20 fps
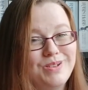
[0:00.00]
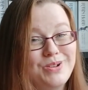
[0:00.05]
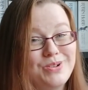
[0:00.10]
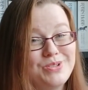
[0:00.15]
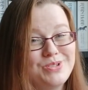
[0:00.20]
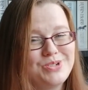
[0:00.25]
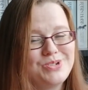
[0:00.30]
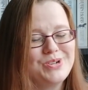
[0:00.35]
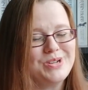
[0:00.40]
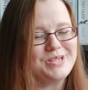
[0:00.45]

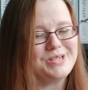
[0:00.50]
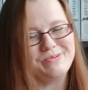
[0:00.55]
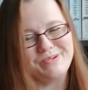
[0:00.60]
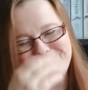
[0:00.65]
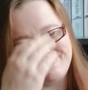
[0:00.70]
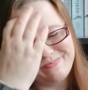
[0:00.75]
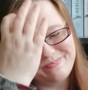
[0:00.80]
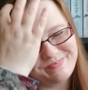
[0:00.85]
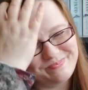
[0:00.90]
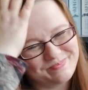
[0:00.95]
concentrated
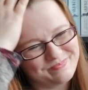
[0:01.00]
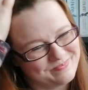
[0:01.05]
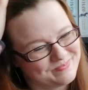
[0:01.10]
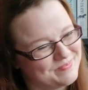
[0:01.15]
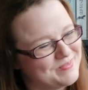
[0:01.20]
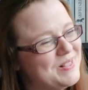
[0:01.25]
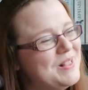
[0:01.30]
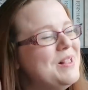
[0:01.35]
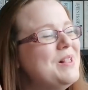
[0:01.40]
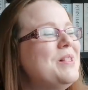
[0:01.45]
one,
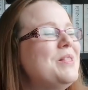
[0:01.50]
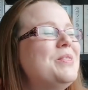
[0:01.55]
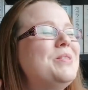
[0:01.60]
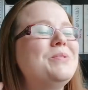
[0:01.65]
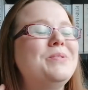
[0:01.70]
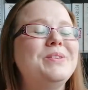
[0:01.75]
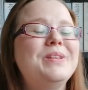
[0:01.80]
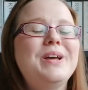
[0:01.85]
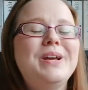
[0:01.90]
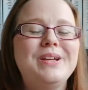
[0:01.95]

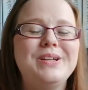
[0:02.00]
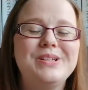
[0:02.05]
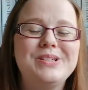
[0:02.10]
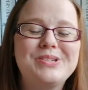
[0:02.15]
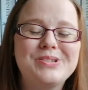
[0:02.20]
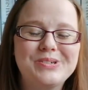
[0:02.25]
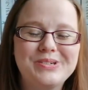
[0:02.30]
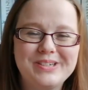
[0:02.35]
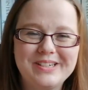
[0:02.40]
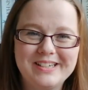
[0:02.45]
the one that I
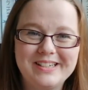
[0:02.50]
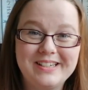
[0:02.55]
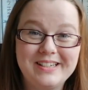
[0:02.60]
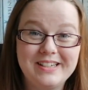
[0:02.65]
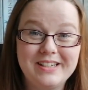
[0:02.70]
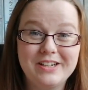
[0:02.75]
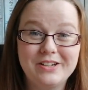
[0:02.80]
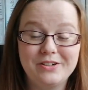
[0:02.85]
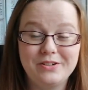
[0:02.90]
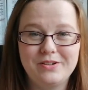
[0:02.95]
enjoy,
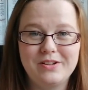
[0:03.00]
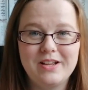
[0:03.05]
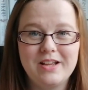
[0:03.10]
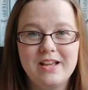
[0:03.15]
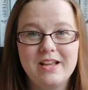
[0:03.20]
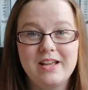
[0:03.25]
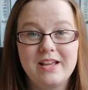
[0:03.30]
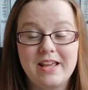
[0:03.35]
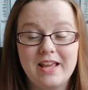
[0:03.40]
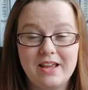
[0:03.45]

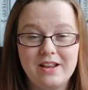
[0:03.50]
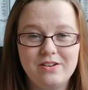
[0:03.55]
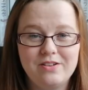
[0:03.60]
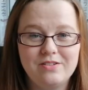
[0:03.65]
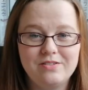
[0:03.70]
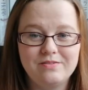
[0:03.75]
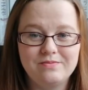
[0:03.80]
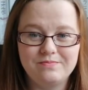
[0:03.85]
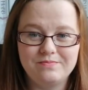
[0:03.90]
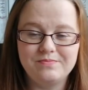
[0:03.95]

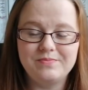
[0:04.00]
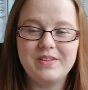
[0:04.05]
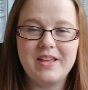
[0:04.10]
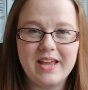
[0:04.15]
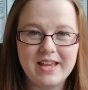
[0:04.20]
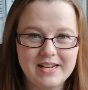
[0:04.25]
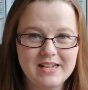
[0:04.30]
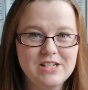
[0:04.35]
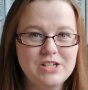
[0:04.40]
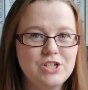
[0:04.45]
getting
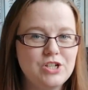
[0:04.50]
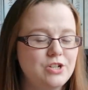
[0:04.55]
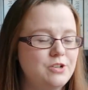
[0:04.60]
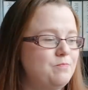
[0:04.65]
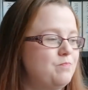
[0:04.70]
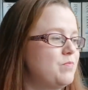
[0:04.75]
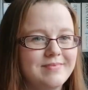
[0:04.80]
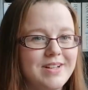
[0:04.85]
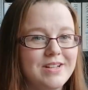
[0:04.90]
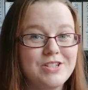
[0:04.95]

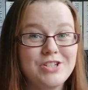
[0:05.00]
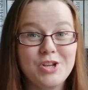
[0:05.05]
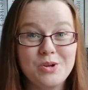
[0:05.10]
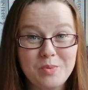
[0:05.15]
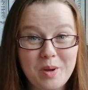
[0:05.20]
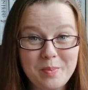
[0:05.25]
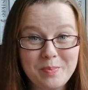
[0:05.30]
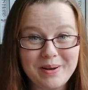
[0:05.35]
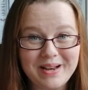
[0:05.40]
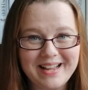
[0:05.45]
into. So
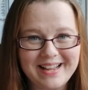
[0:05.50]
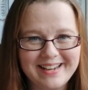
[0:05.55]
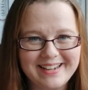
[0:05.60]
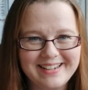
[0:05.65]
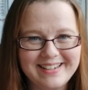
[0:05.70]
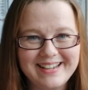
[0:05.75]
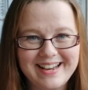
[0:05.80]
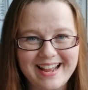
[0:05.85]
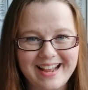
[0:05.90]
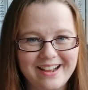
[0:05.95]
my
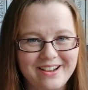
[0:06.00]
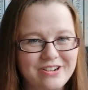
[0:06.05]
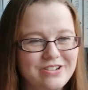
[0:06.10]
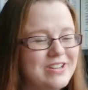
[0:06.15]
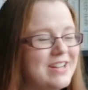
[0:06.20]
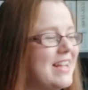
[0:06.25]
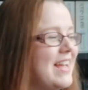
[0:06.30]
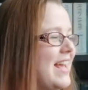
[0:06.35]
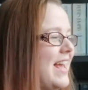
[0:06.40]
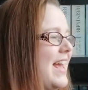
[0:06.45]
plan
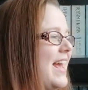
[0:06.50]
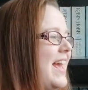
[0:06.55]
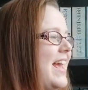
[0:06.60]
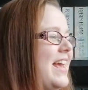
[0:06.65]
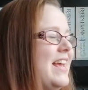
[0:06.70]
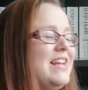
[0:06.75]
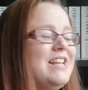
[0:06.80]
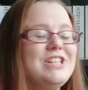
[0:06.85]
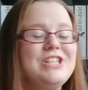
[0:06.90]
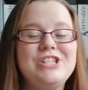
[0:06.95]
now
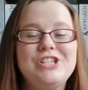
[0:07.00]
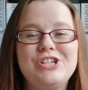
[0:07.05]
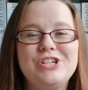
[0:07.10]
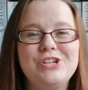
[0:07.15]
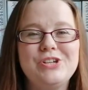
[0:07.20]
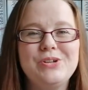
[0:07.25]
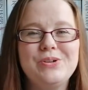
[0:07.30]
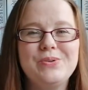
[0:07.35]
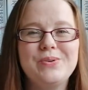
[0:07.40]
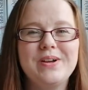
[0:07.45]
is
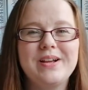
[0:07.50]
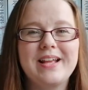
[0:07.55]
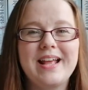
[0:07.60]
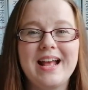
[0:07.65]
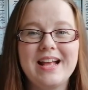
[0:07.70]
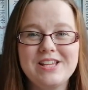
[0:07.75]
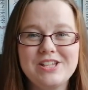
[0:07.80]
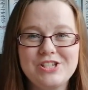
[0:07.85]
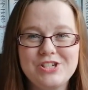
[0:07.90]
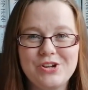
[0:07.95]
to
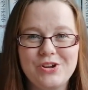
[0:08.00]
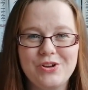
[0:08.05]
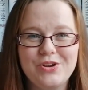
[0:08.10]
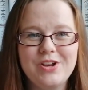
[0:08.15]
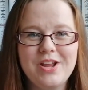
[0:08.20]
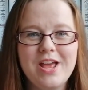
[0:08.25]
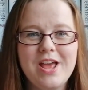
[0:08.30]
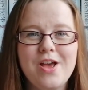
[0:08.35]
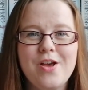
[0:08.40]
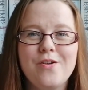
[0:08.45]
cast
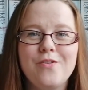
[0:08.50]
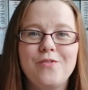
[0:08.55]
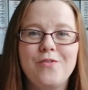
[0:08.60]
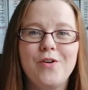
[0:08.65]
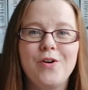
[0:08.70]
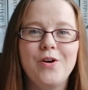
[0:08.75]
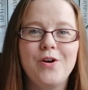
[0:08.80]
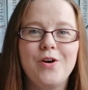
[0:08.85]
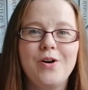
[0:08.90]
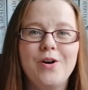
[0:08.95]
on
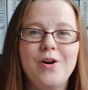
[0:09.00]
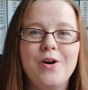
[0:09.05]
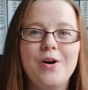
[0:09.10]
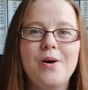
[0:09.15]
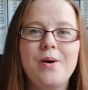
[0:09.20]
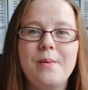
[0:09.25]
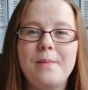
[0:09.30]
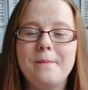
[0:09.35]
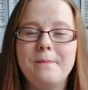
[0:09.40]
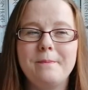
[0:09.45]

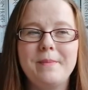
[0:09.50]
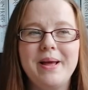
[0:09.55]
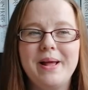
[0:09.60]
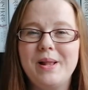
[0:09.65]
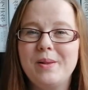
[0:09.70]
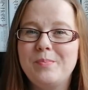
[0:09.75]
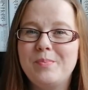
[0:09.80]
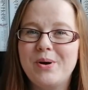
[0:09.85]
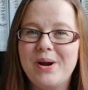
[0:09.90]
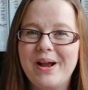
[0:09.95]
for
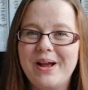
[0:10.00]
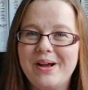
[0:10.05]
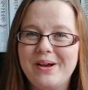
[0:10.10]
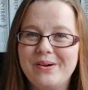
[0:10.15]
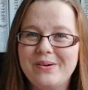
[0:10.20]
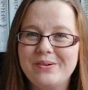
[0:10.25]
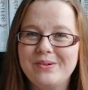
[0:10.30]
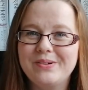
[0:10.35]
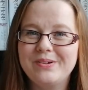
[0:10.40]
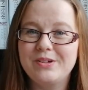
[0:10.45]
Mel
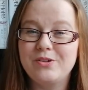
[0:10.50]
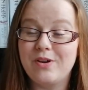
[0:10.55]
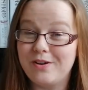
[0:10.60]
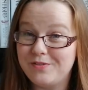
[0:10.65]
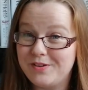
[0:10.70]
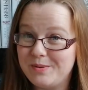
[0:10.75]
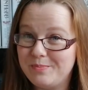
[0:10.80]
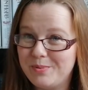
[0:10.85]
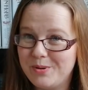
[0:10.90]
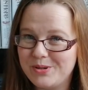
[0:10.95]
Brown
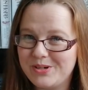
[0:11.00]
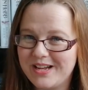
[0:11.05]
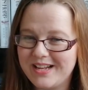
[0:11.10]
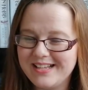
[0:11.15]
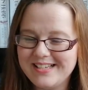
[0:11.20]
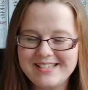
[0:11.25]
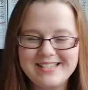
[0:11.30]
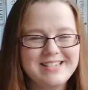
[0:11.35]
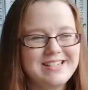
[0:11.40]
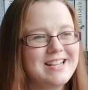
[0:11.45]
Crafting
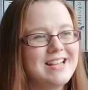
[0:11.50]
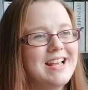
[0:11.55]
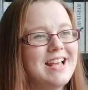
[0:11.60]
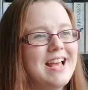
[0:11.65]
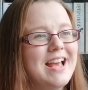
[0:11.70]
Podcast.